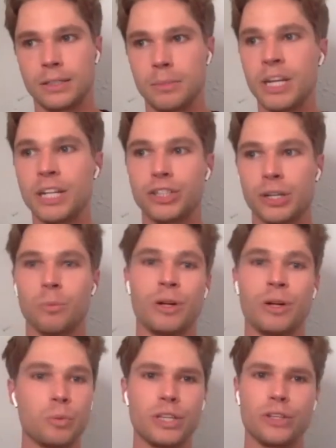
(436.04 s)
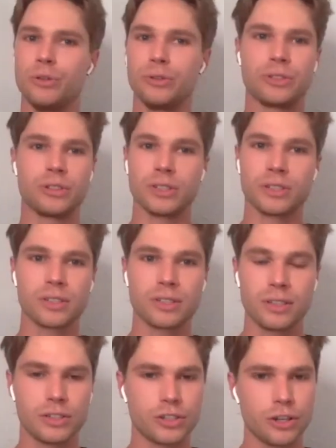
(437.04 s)
diminish someone, we use
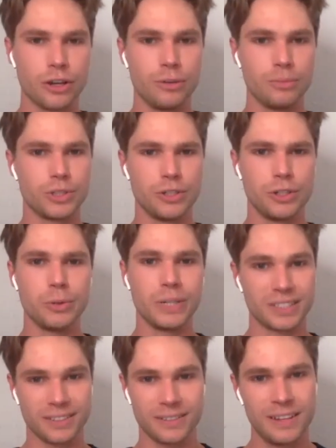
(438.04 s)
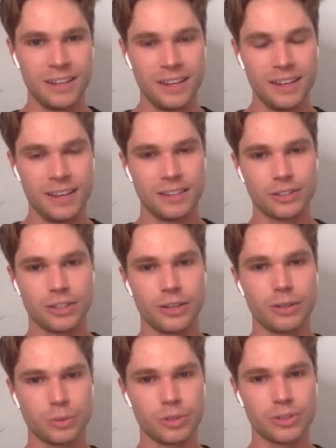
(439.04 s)
this term to do it. So
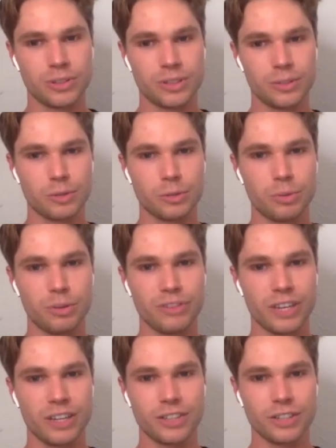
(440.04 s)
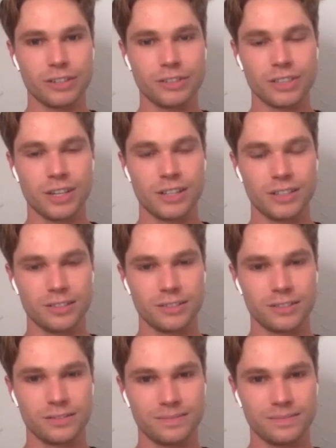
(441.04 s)
it was a provocation of a title.